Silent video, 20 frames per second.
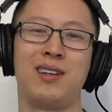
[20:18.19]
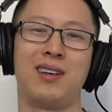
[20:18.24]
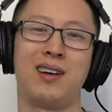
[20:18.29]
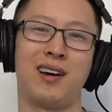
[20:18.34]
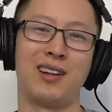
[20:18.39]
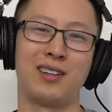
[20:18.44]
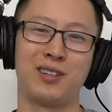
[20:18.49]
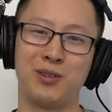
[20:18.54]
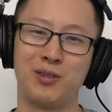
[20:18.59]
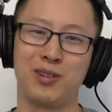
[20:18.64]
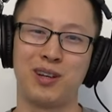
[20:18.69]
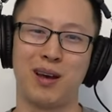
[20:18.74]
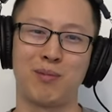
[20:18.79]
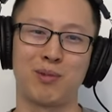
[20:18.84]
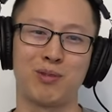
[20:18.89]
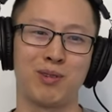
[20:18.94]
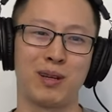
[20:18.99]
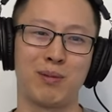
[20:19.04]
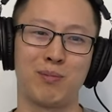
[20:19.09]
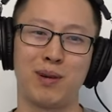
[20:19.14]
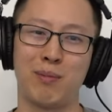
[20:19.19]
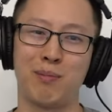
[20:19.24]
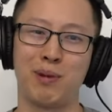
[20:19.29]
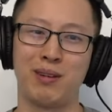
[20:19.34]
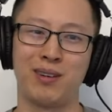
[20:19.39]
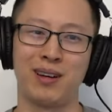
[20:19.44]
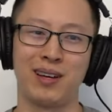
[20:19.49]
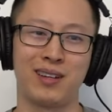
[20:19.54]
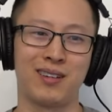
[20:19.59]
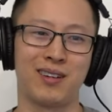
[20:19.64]
uh, two times a week might be
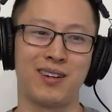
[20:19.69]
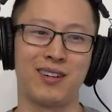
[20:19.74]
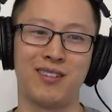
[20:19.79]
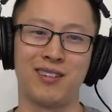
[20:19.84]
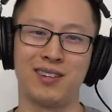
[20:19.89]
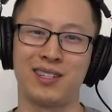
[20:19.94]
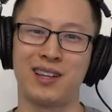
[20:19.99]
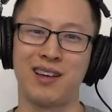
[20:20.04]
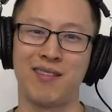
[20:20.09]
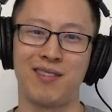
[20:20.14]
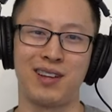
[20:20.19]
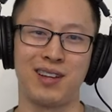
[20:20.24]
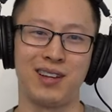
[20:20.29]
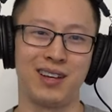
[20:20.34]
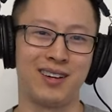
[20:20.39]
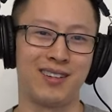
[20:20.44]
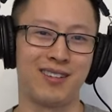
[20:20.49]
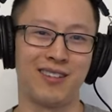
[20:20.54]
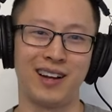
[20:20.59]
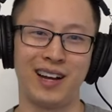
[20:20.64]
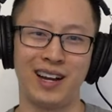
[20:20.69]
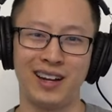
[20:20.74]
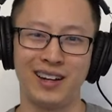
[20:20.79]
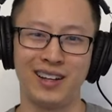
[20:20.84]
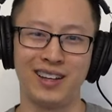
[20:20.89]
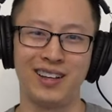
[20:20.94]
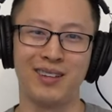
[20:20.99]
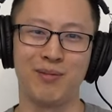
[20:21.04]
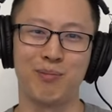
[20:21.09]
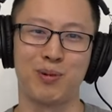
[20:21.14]
like one hundred seventy, one hundred
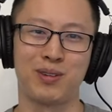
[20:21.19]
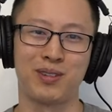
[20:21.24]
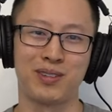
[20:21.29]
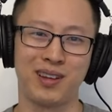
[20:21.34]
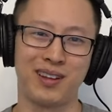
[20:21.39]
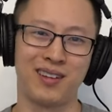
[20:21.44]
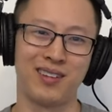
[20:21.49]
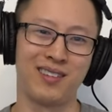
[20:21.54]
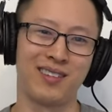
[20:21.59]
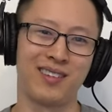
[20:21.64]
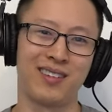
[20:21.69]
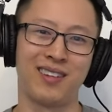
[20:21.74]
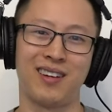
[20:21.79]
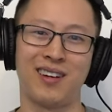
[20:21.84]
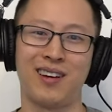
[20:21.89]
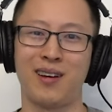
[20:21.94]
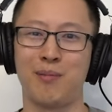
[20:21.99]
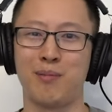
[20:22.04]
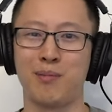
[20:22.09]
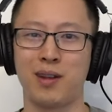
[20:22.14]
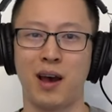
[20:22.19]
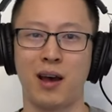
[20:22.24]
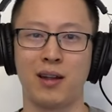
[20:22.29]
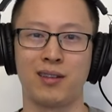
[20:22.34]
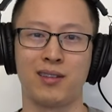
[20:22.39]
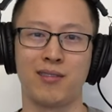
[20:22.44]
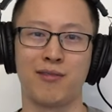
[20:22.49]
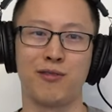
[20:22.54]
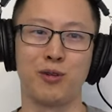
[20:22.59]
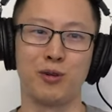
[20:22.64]
eighty percent, um, not
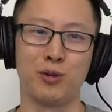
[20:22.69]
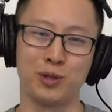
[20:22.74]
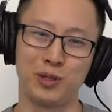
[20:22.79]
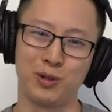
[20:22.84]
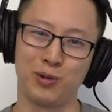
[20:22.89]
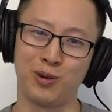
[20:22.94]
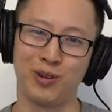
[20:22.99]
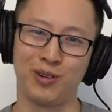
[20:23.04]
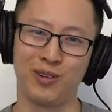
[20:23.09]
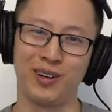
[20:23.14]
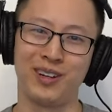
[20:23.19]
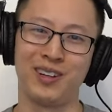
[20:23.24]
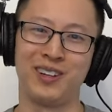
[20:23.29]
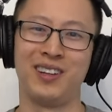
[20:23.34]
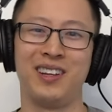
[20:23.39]
the full two hundred.